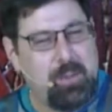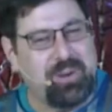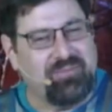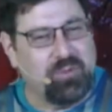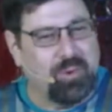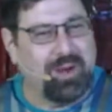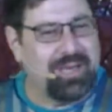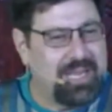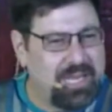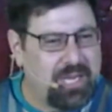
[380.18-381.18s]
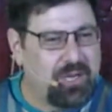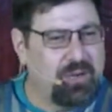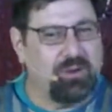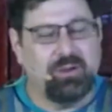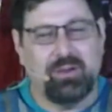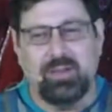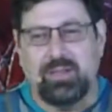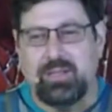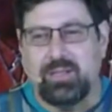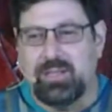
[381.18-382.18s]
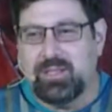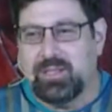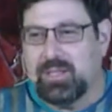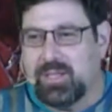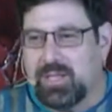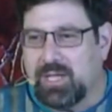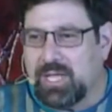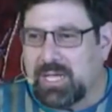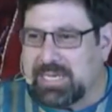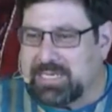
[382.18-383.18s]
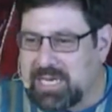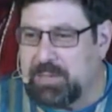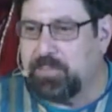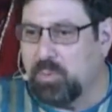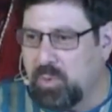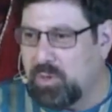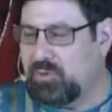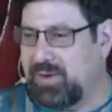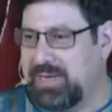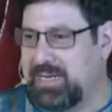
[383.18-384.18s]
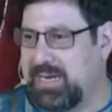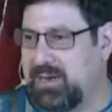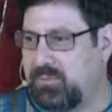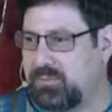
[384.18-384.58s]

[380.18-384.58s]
but if you want to hear a deeper word right now,